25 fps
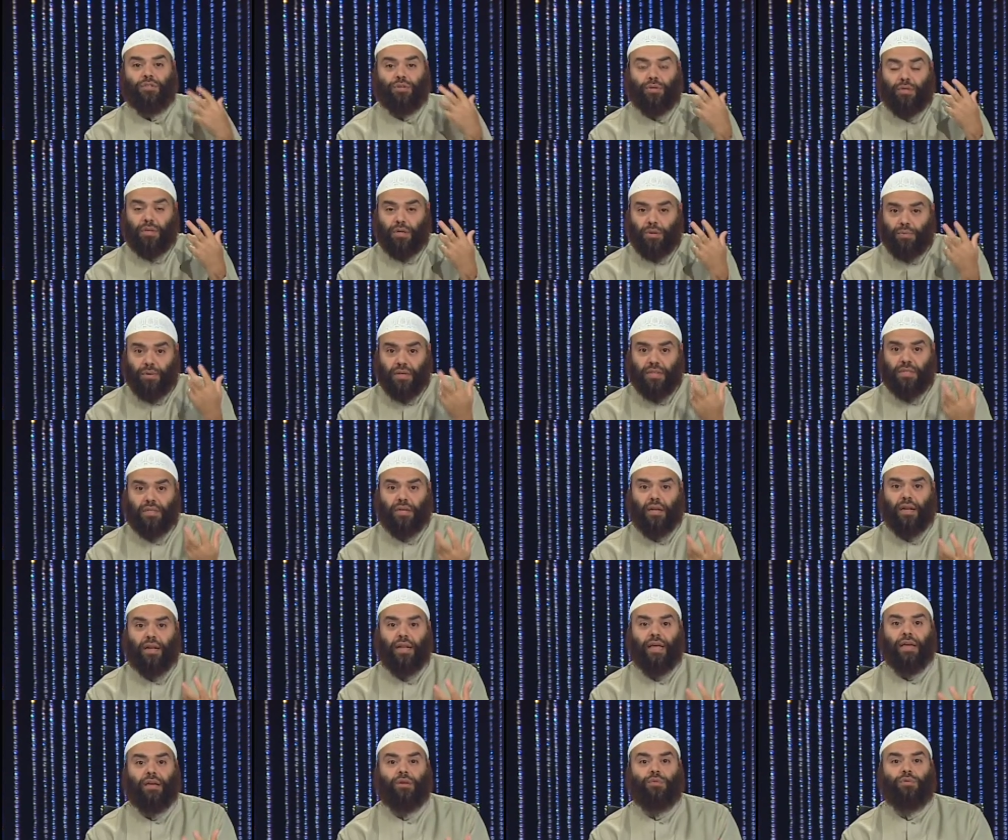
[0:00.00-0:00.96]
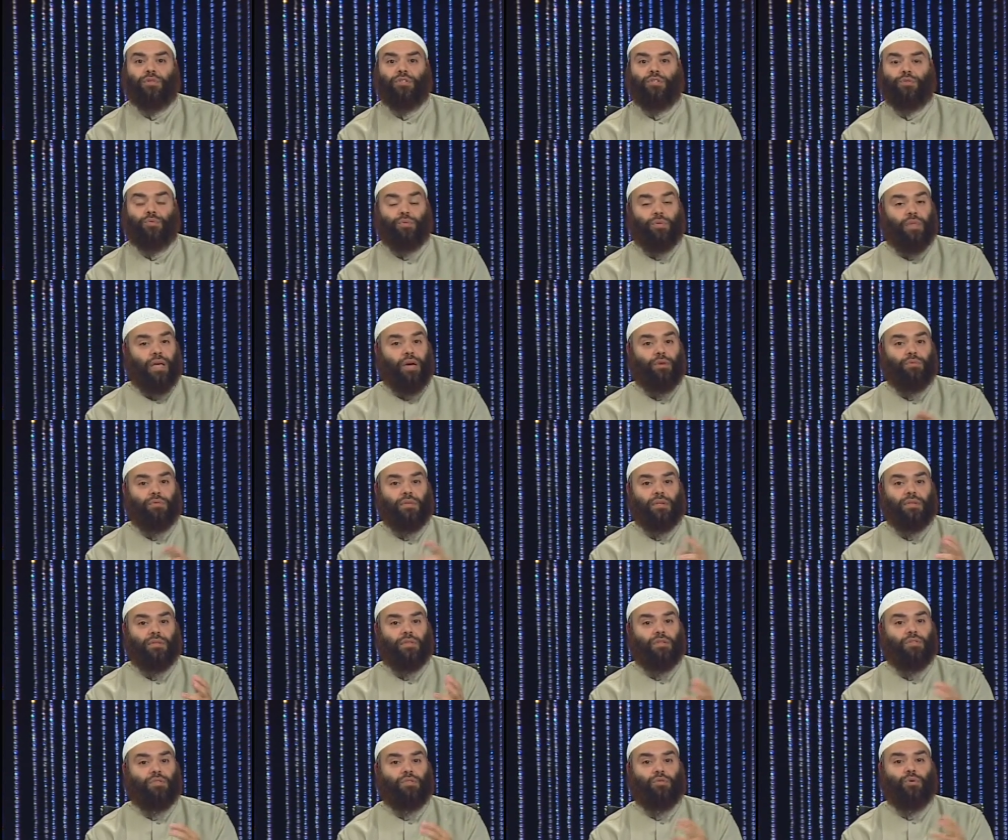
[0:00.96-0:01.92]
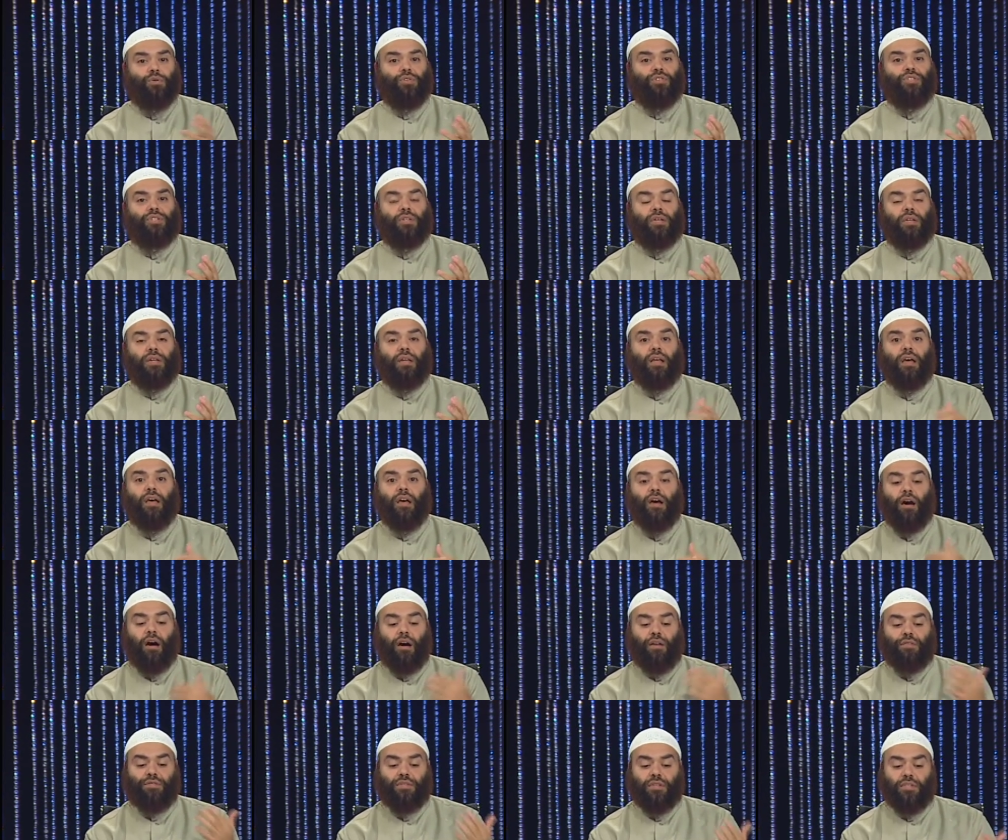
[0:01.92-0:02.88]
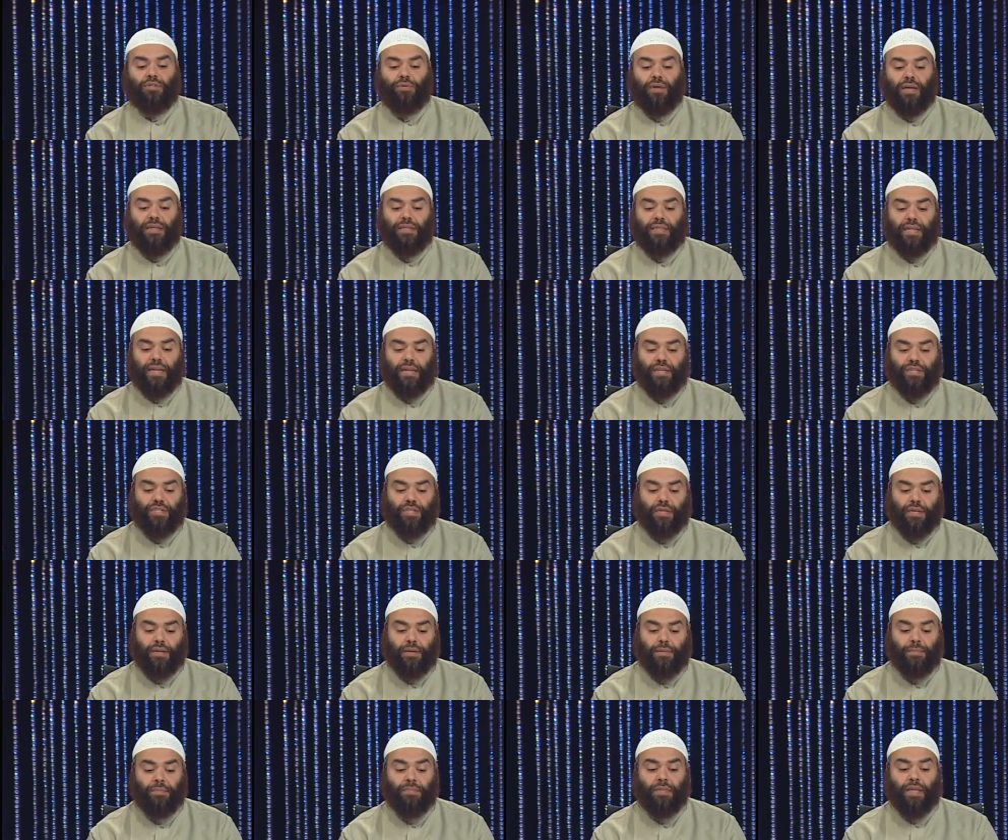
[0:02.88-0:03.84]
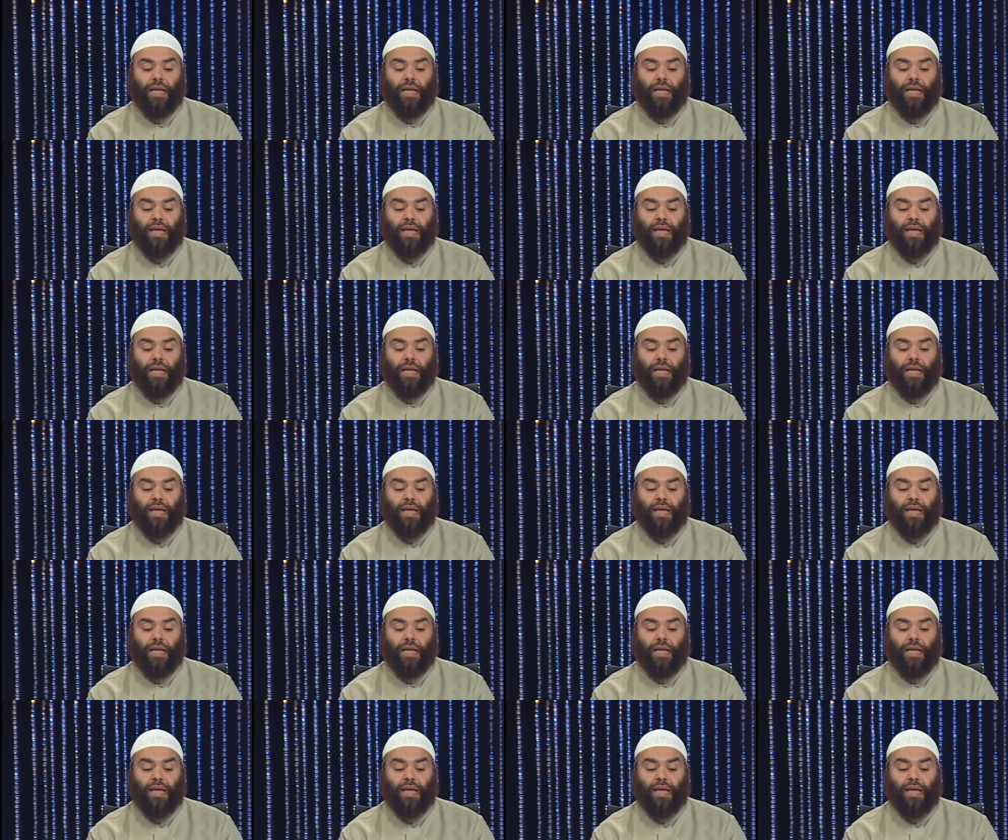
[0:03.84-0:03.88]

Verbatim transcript: to the original language without the distortion of the translation.